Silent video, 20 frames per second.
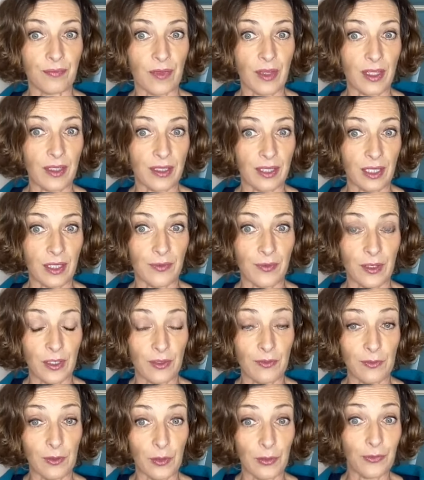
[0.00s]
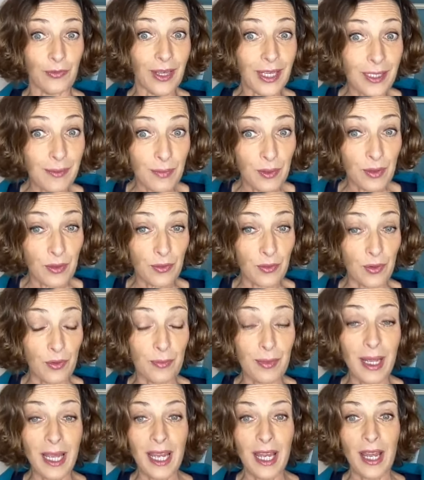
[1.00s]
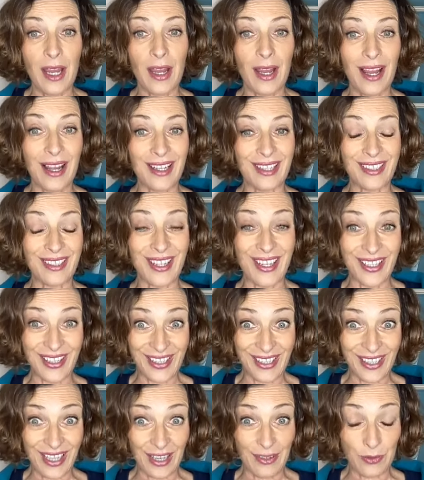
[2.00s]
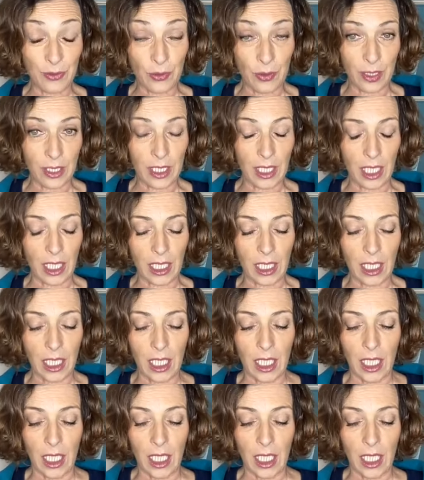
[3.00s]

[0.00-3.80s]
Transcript: Six Figure Flow Facebook group on the live training.